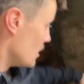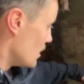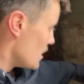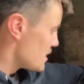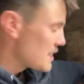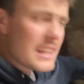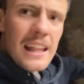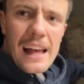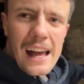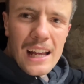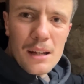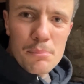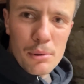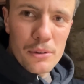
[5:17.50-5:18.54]
Saying that, I
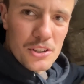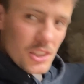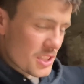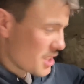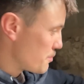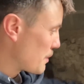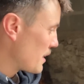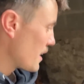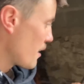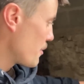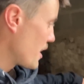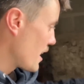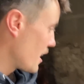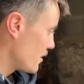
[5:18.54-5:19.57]
could probably just spin that
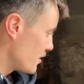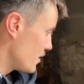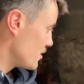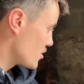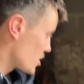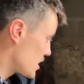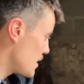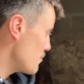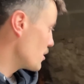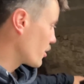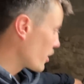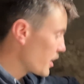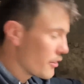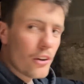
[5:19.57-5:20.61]
by hand and just keep the
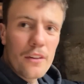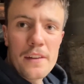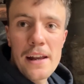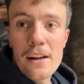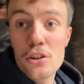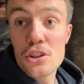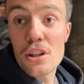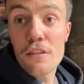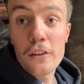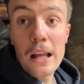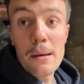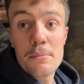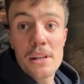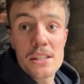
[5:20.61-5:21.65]
grinder on there. I'll use a
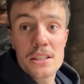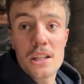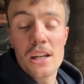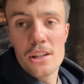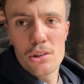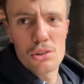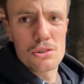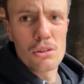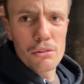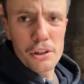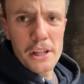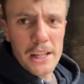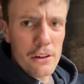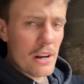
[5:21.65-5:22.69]
flat disc, so it's not
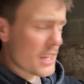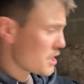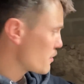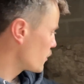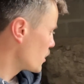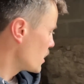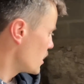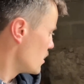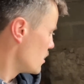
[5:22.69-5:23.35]
really aggressive on it.